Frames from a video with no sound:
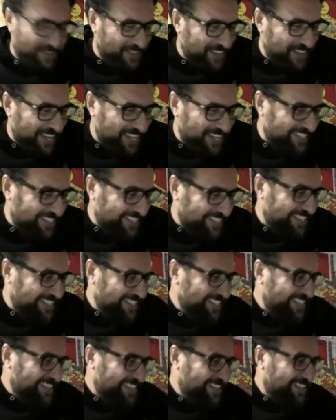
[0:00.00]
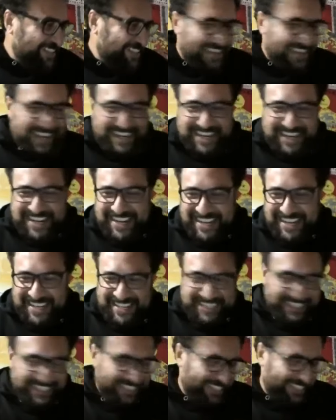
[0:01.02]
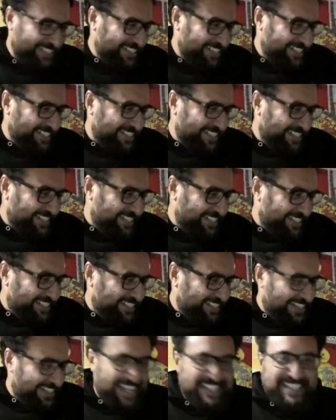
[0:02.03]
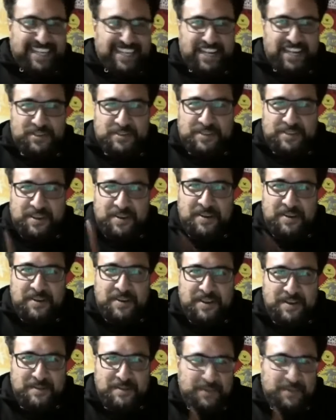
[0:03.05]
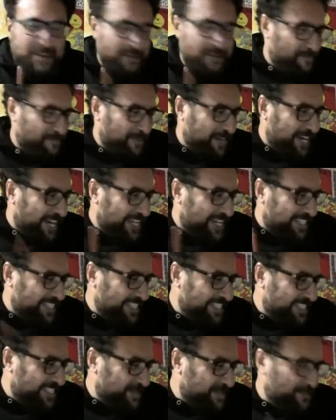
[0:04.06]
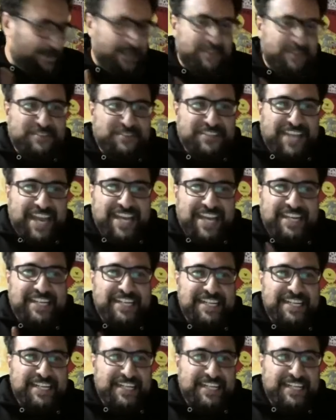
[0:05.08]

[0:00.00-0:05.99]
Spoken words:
Thank you, guys. Naka. Like I said, I use a bit of percussions and a bit of chant.